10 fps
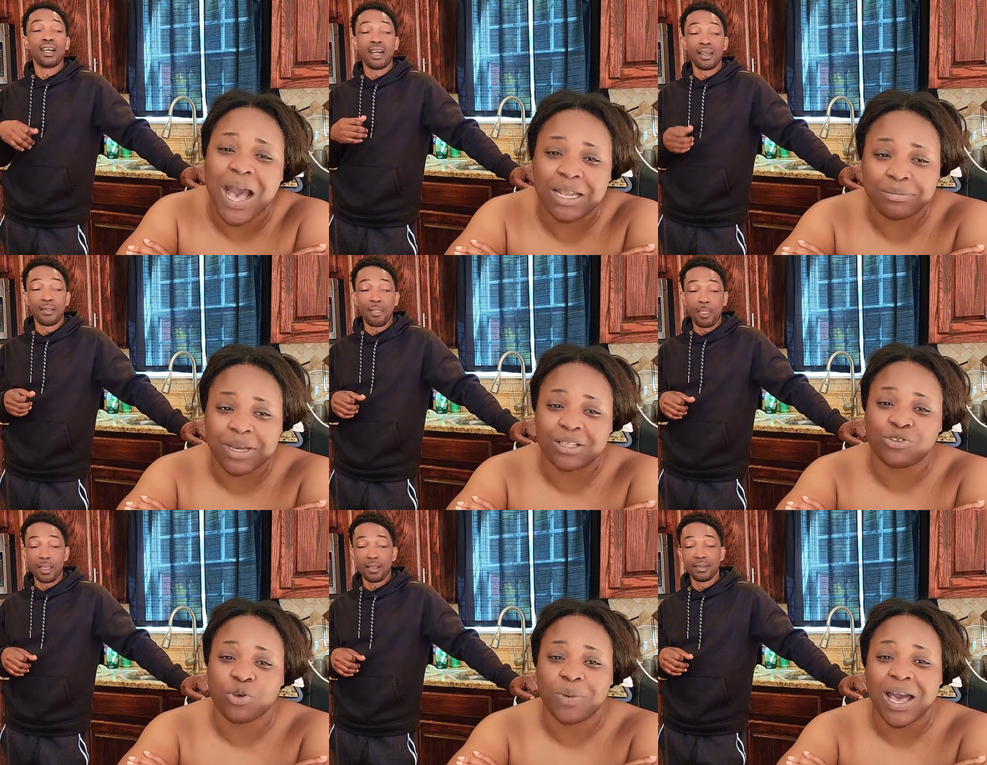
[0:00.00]
Speaker 1: hot
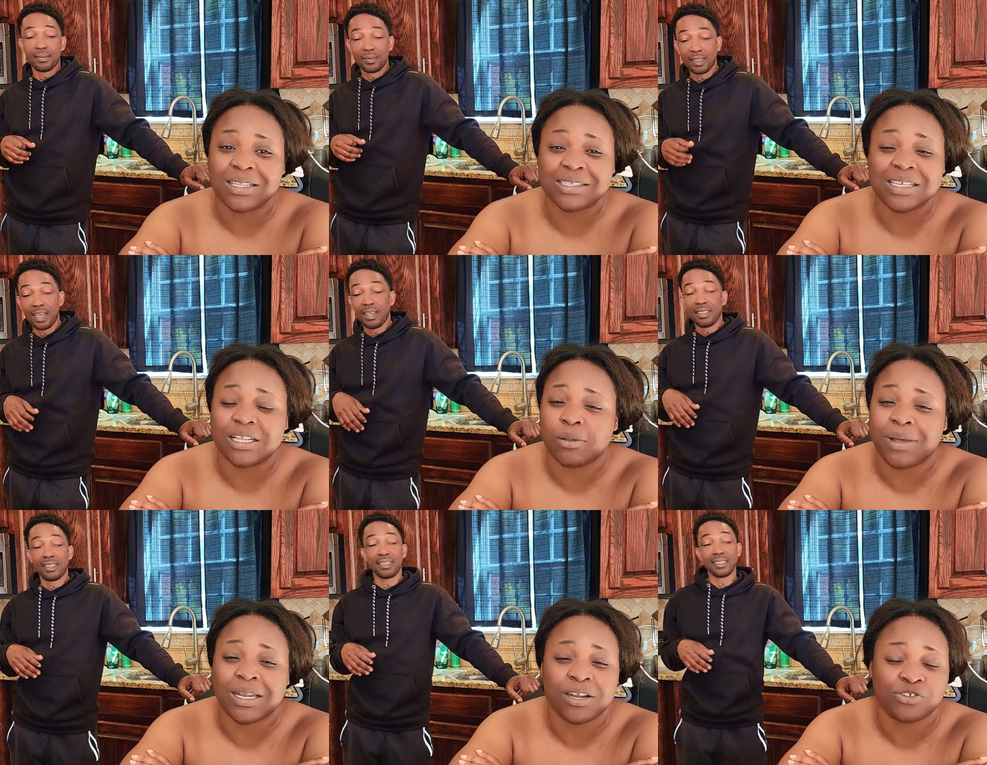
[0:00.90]
man, some hot
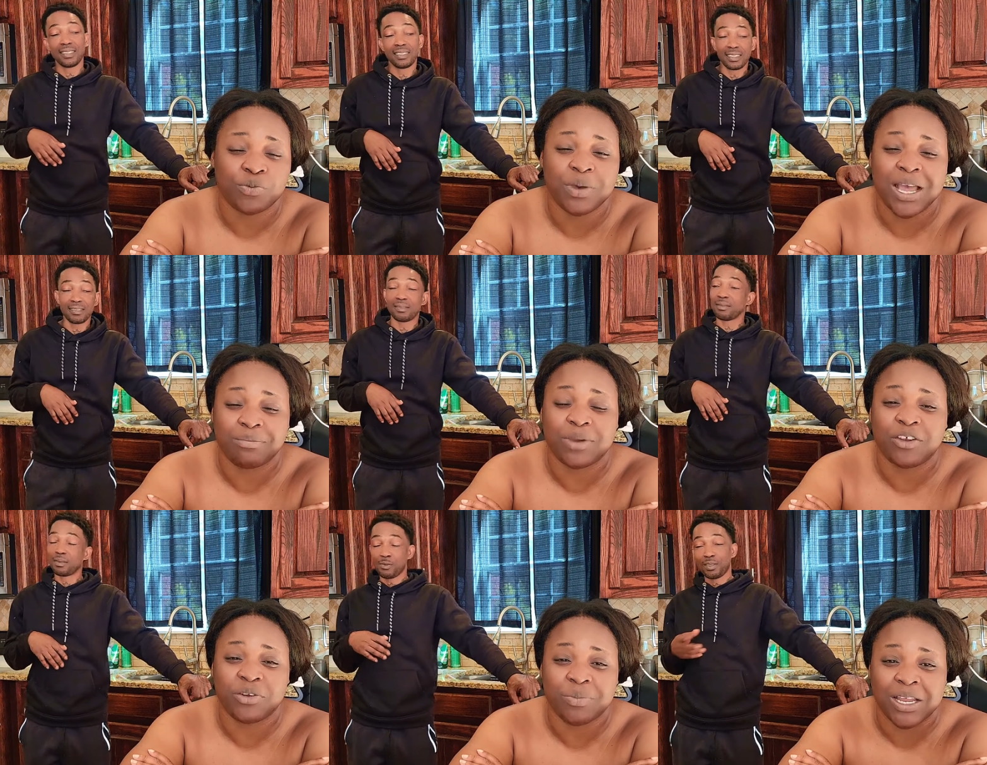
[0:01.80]
single man or some hot
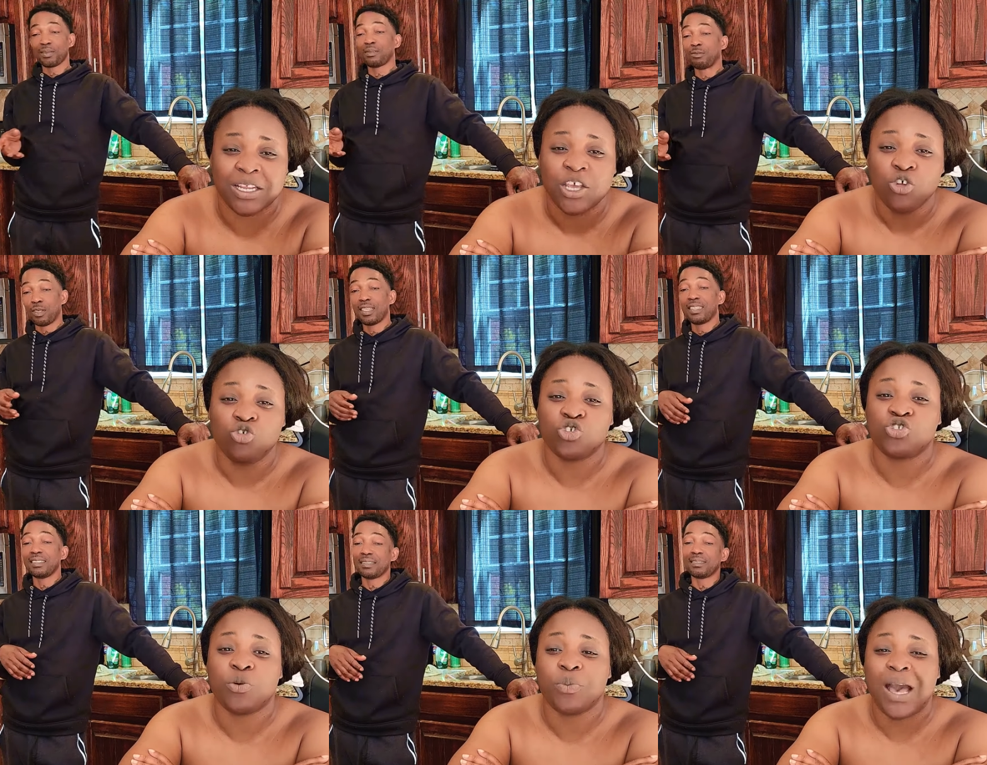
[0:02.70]
married man. Well,
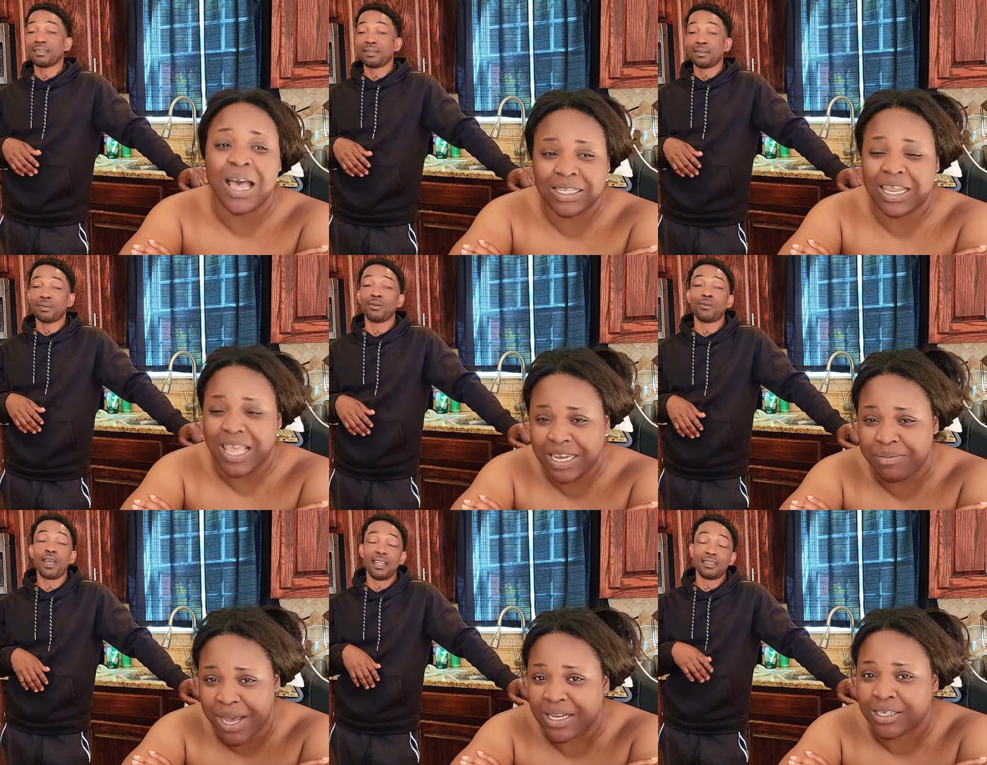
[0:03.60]
some hot
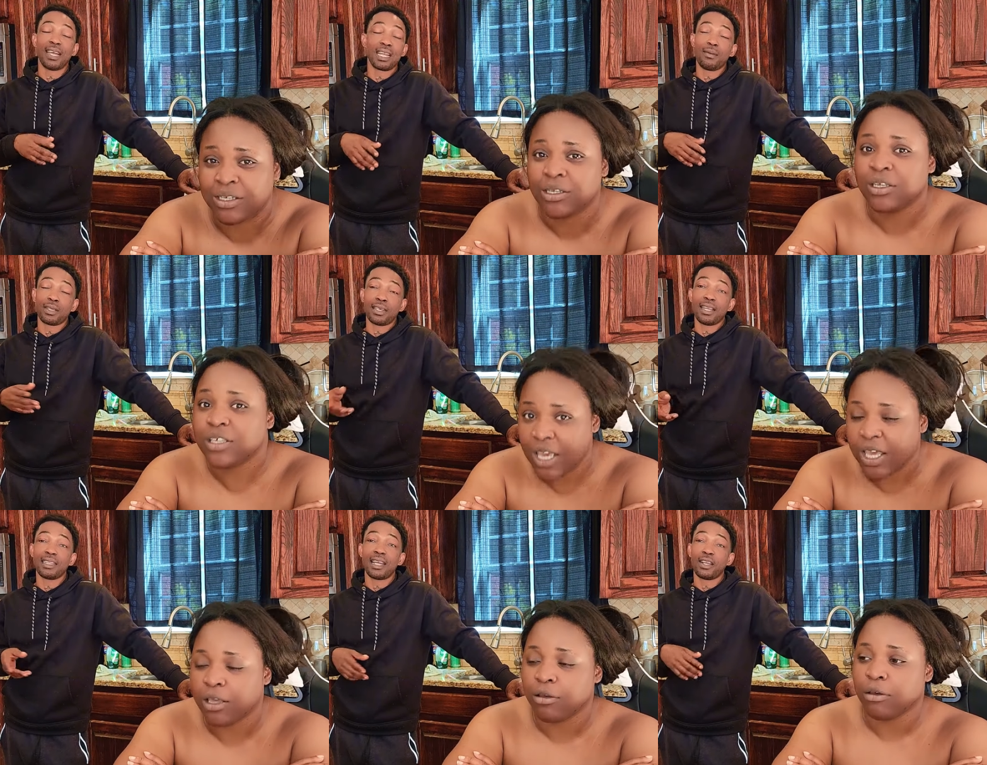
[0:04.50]
any man. Well, that, that, yeah.
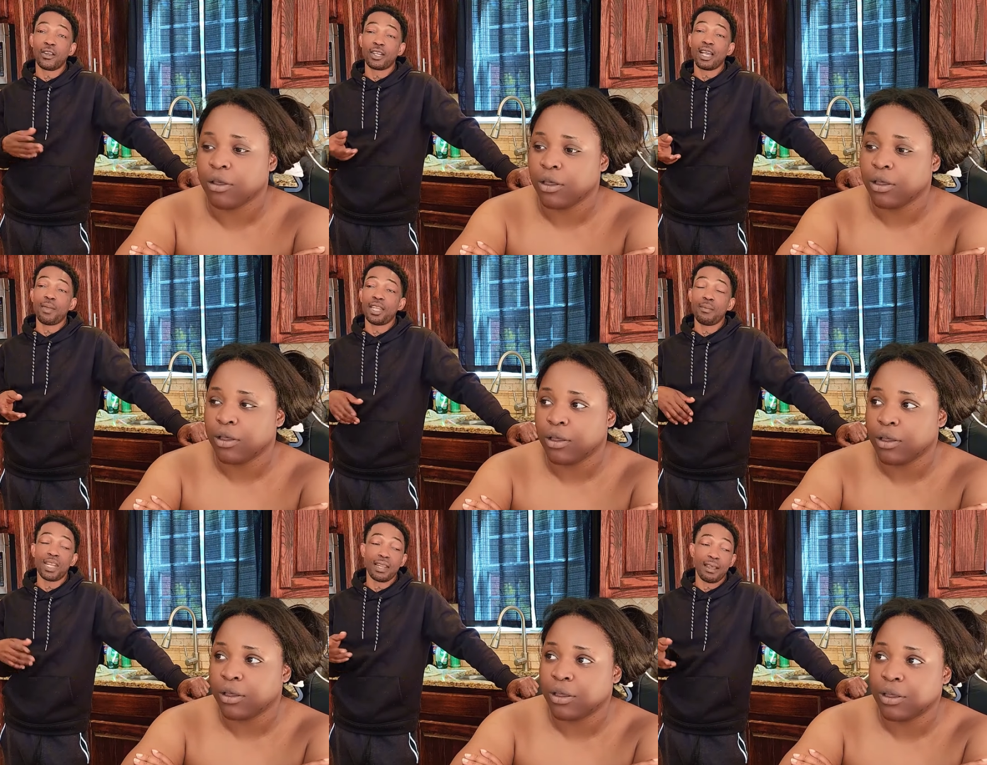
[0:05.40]
that,
Speaker 2: that, that hurt. I mean
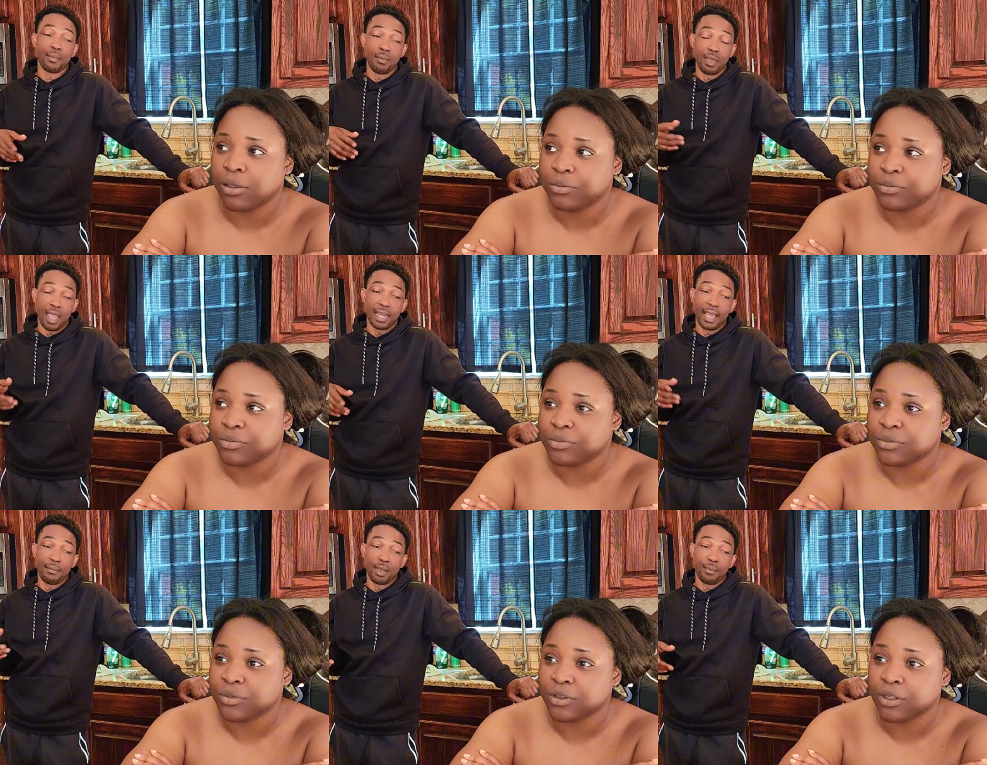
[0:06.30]
maybe that I mean I,
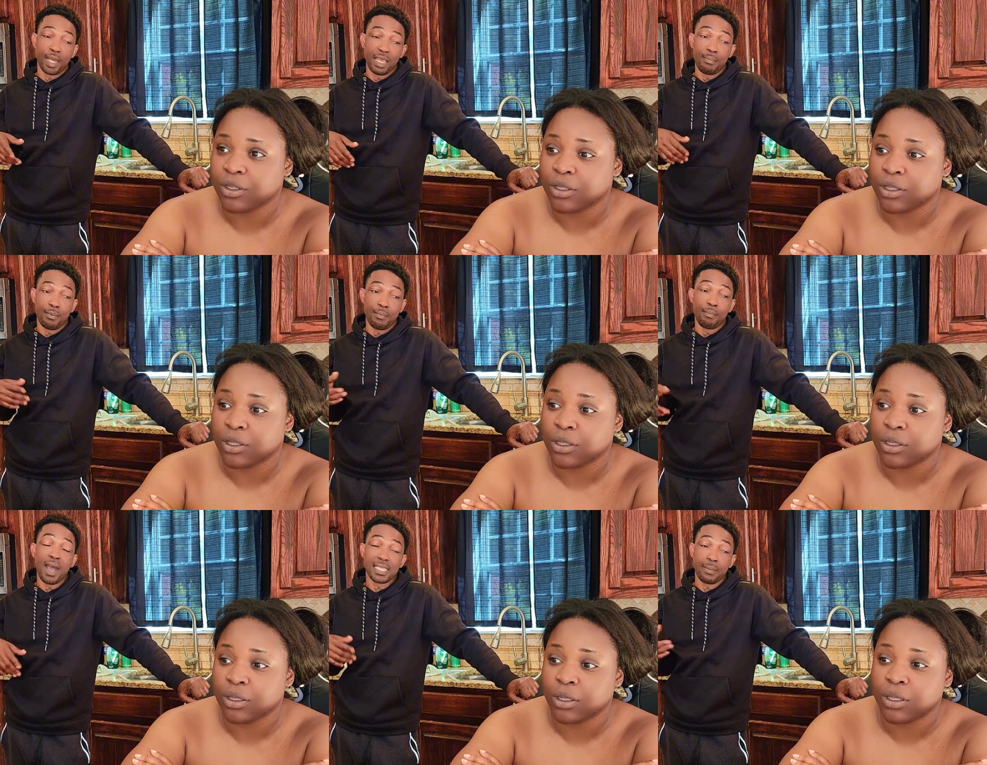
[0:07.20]
I, I mean, many
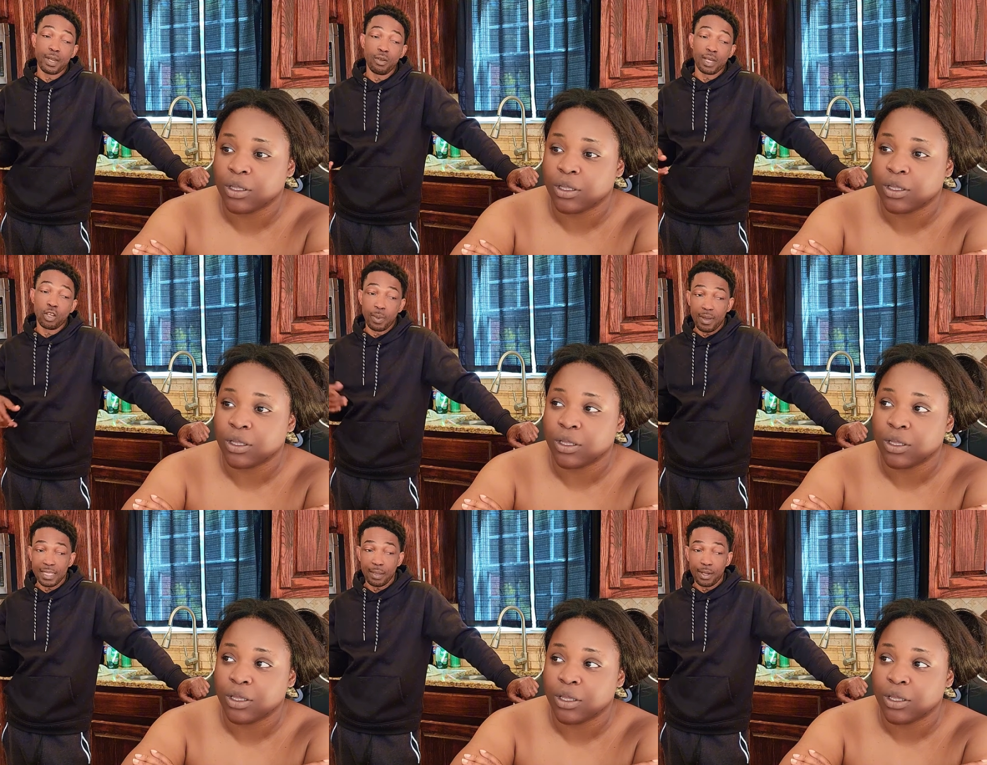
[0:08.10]
master bedroom I go
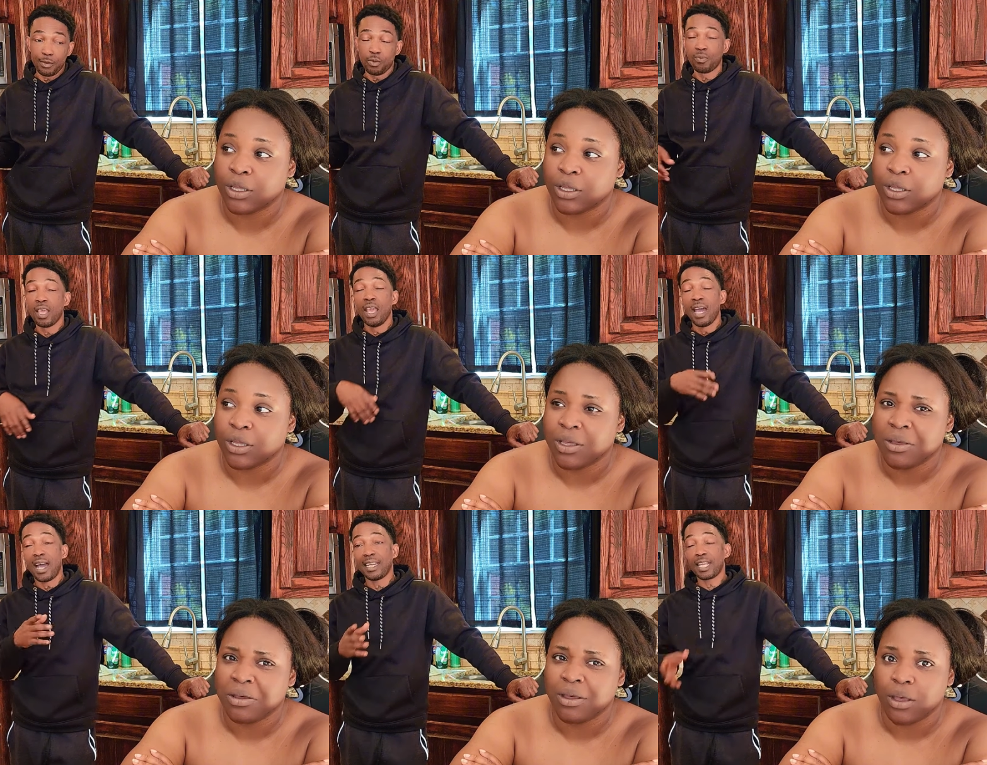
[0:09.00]
to master bedroom.
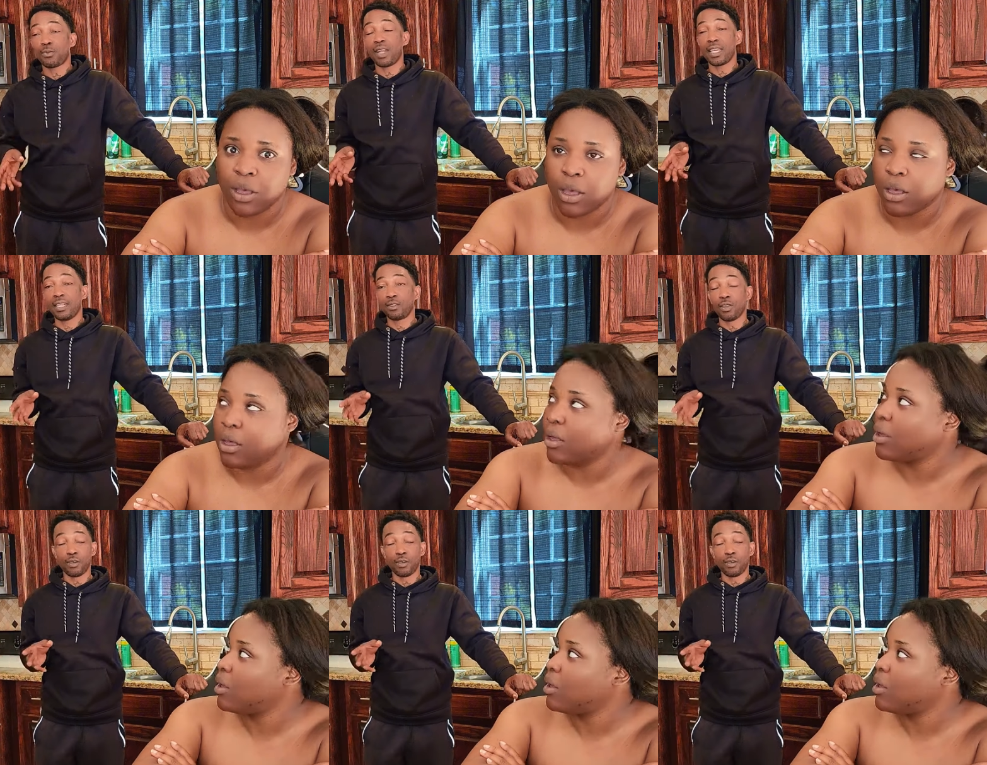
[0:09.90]
And the next one again to